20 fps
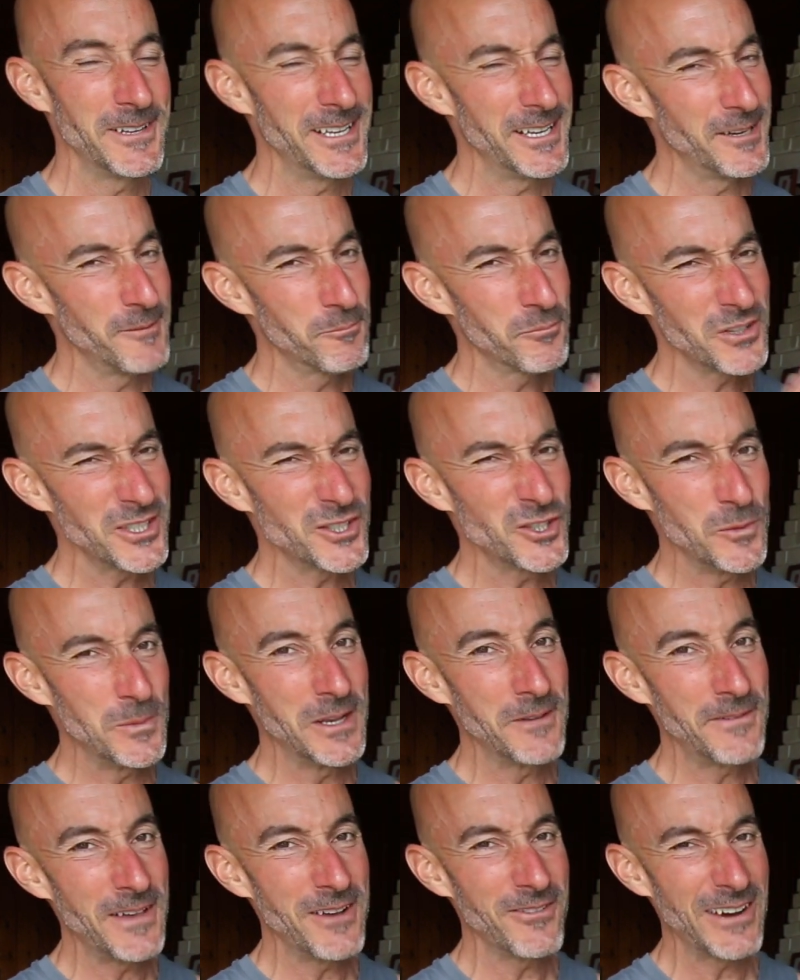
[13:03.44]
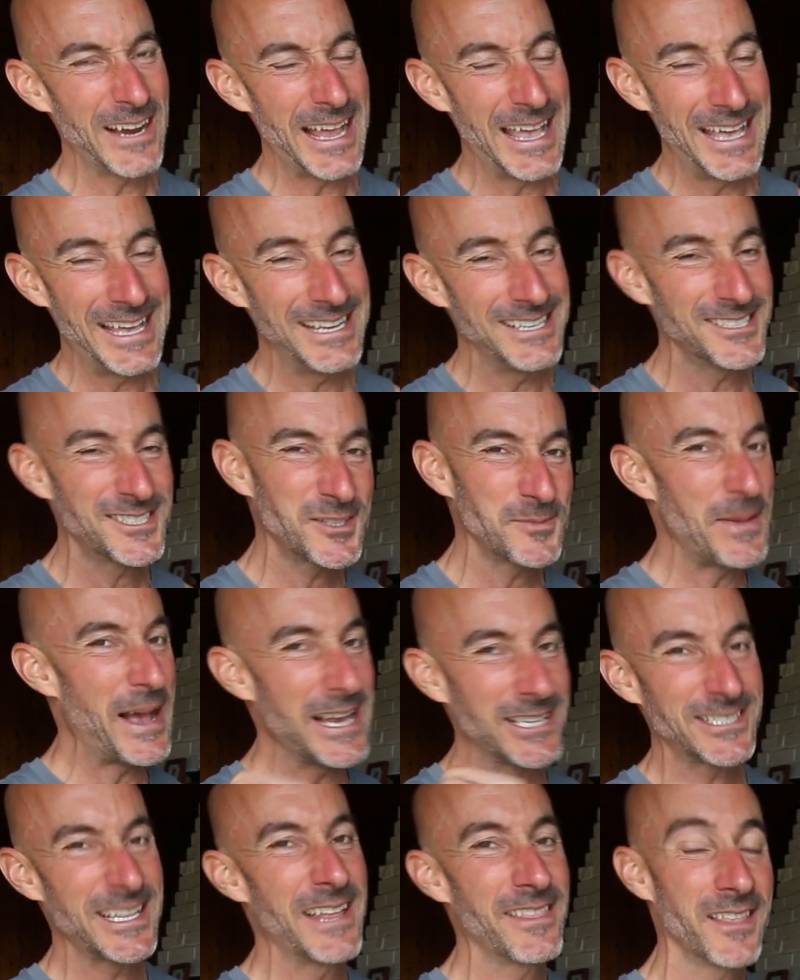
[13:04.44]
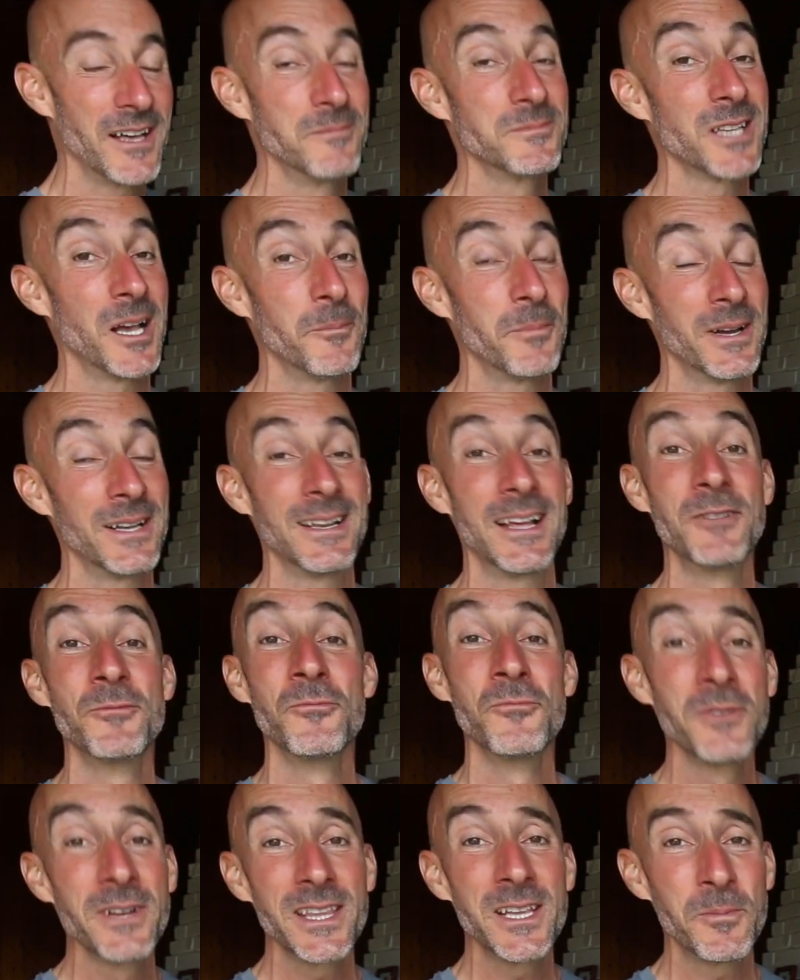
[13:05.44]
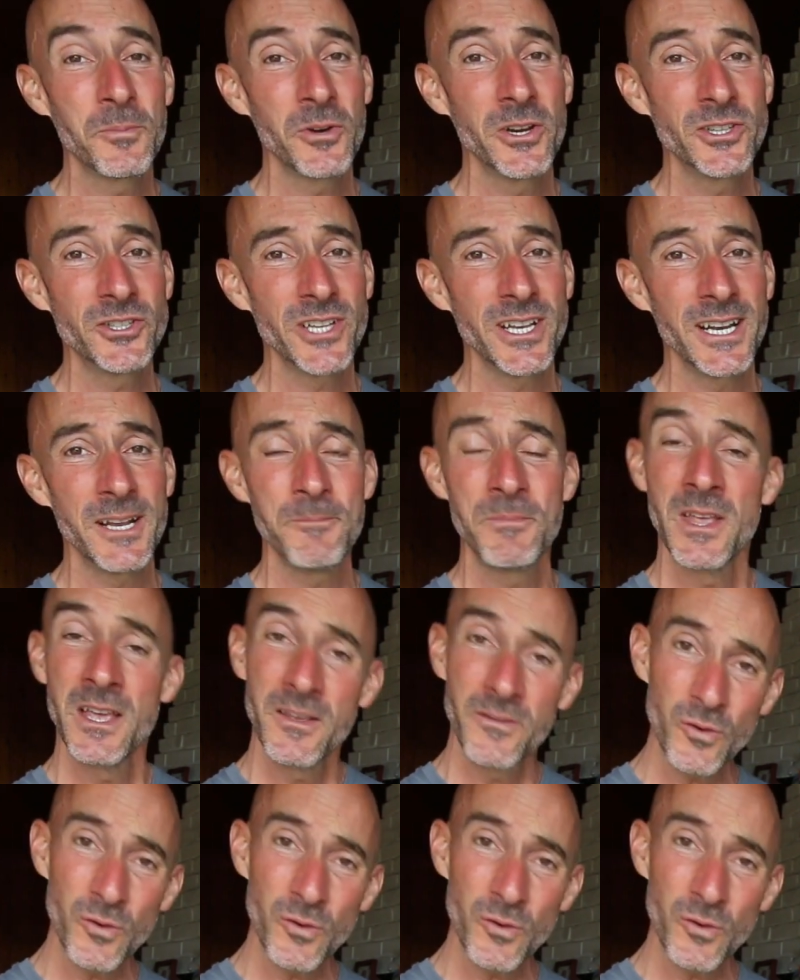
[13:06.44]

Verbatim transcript: you did, please do me a favor and smash that thumbs up button. I'd really appreciate it.